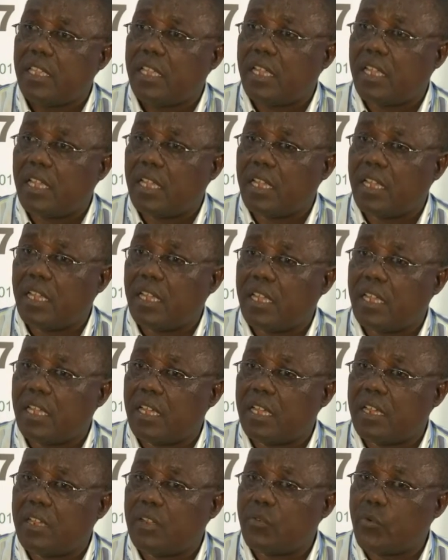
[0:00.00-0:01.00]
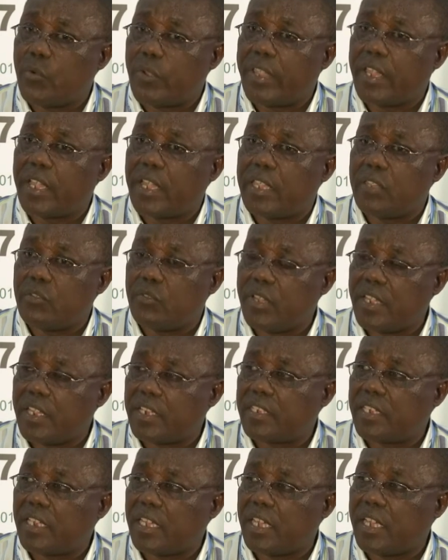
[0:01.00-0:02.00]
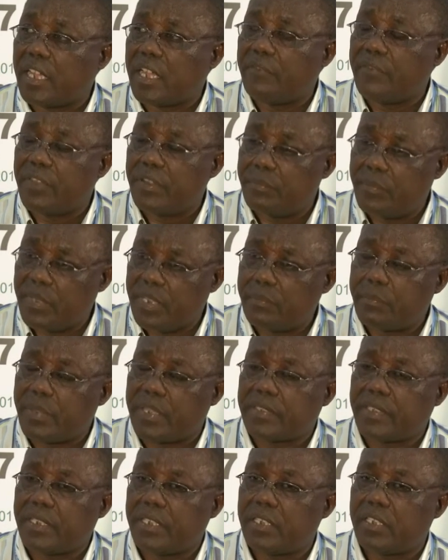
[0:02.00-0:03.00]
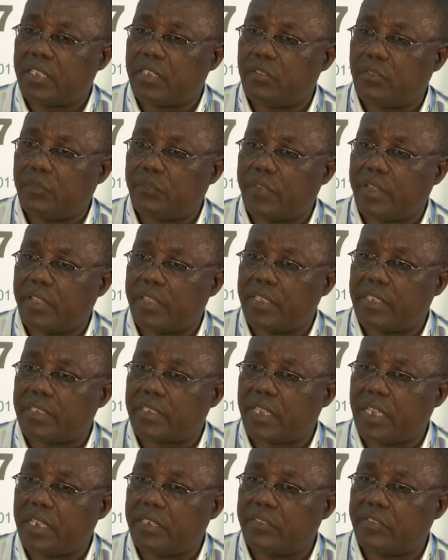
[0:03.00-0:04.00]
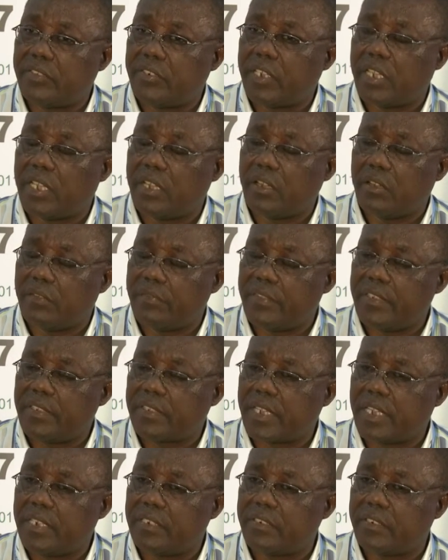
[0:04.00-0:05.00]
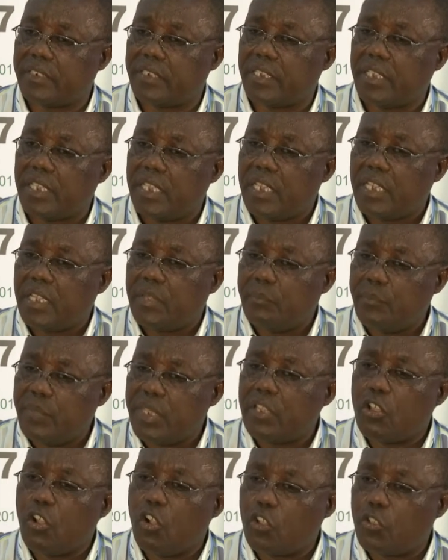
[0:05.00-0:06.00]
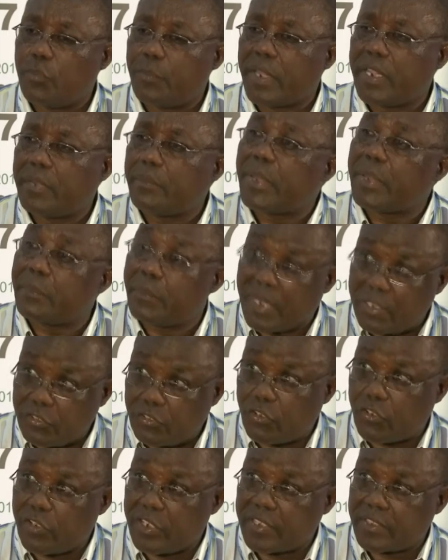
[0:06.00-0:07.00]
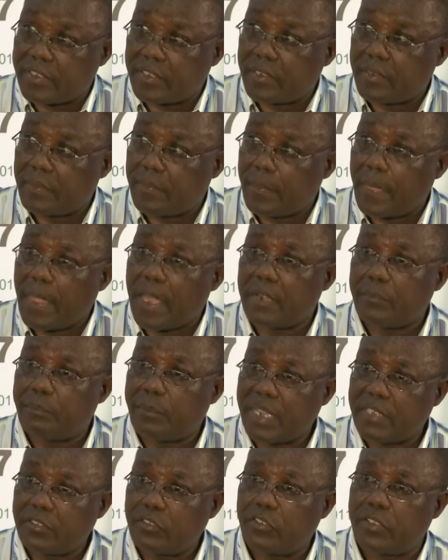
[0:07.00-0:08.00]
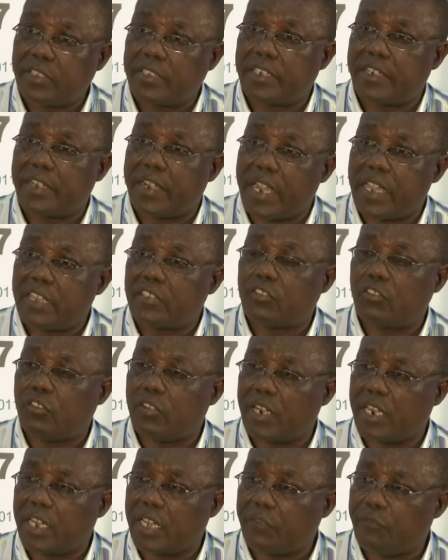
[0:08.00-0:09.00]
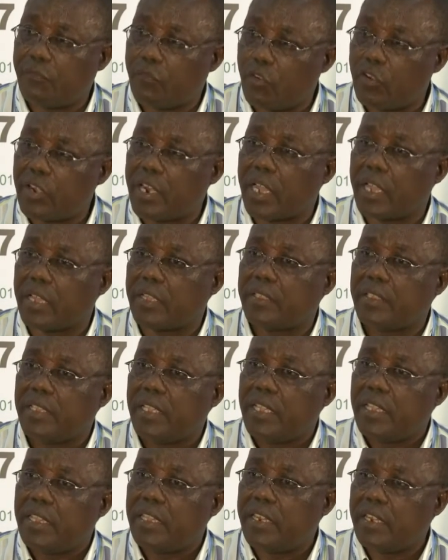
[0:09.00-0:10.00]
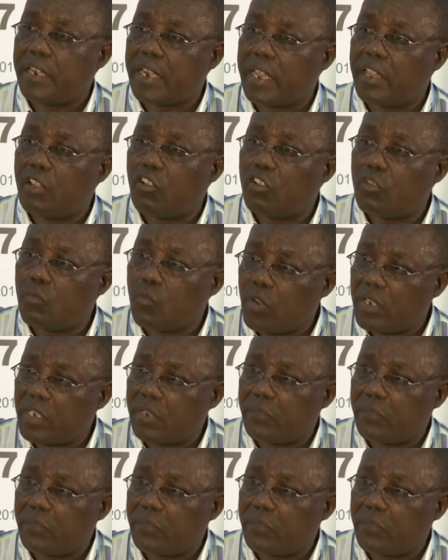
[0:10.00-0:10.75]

Uh, where you get uh, a very big percentage of this country of this country being occupied by pastoralists, and pastoralists rely on fodder, they rely on water